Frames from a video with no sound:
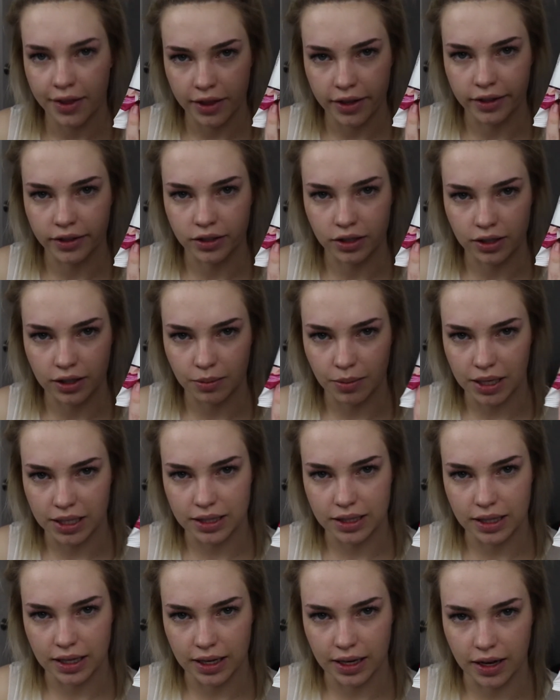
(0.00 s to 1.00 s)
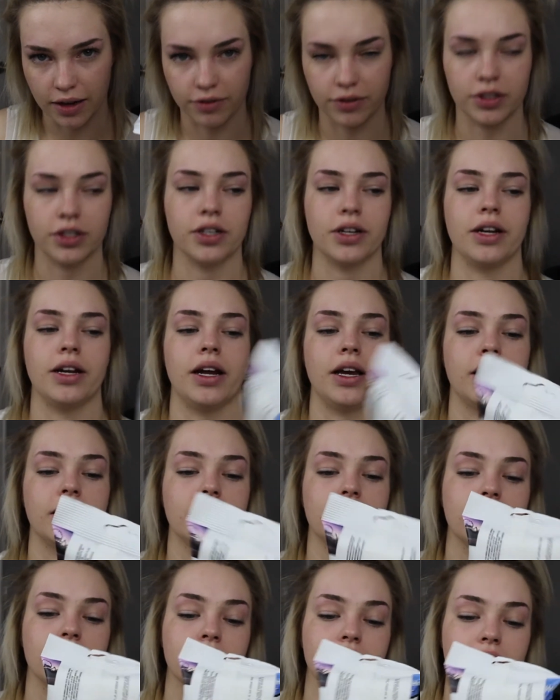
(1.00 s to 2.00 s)
These are the best thing ever, and I
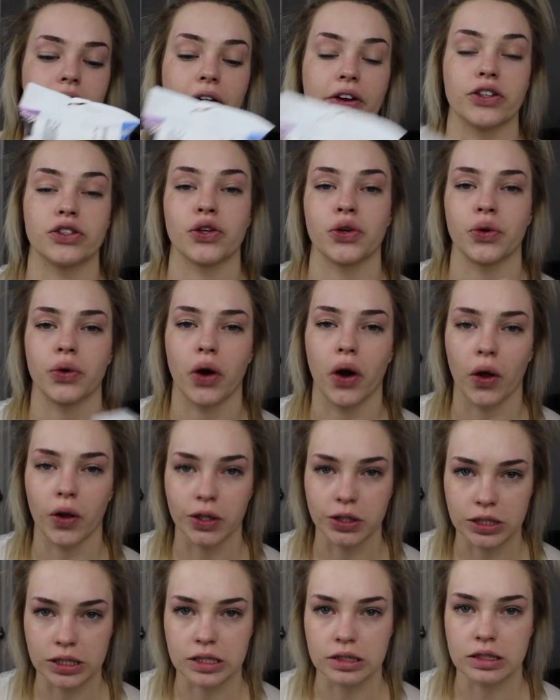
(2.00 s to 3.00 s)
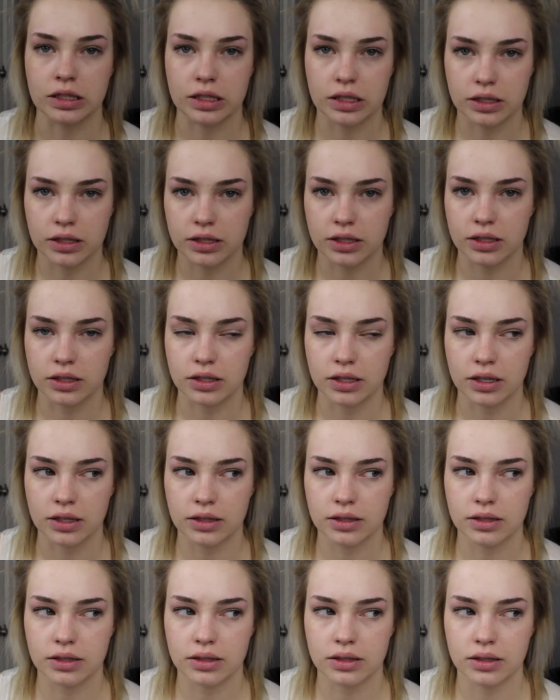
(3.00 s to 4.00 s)
think they're like
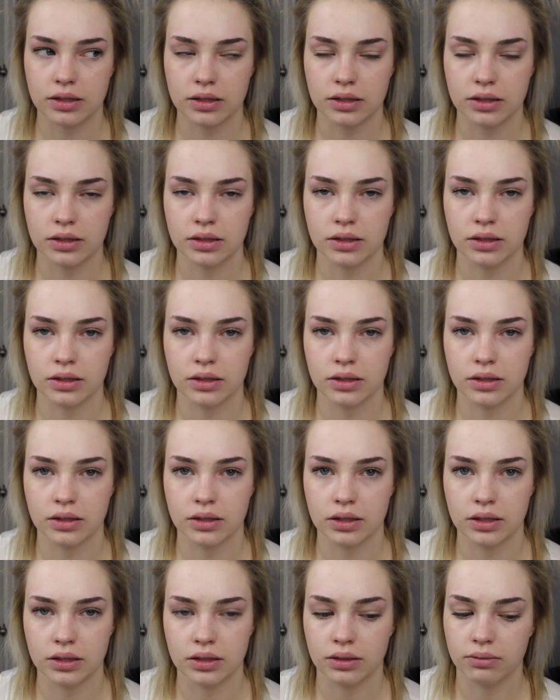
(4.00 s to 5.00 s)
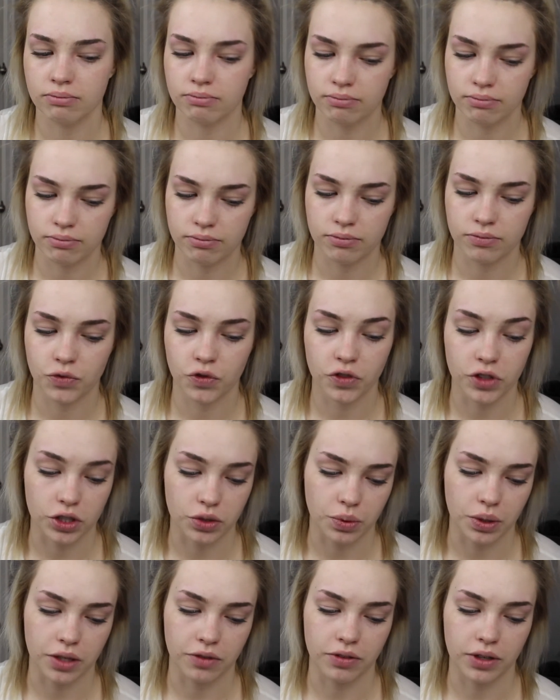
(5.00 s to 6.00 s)
$2.60 for
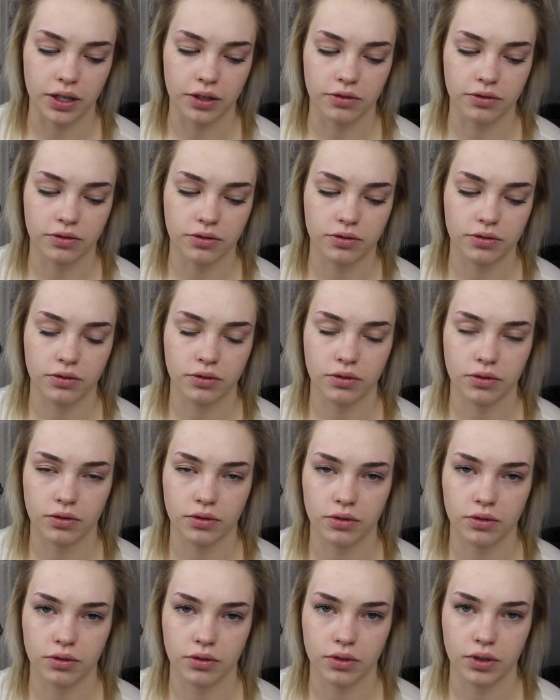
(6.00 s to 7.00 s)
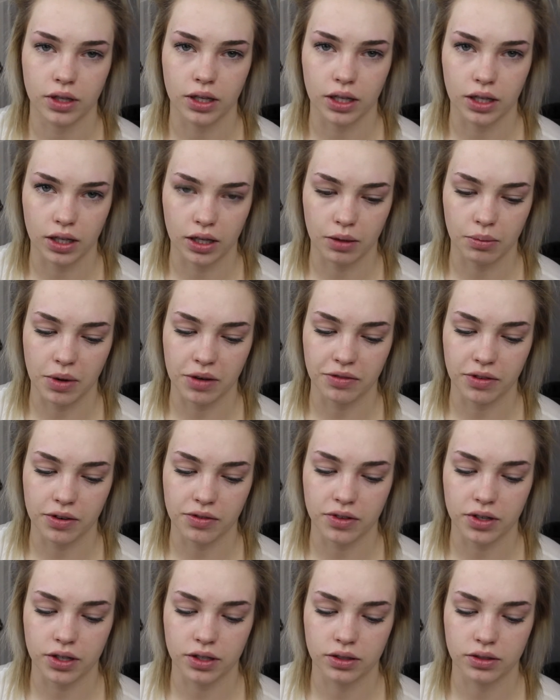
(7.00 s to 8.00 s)
25, and they're my
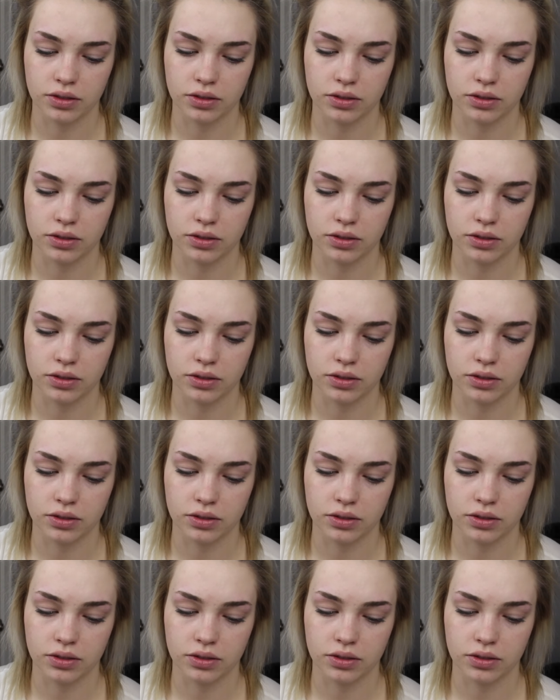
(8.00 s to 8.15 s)
favorite.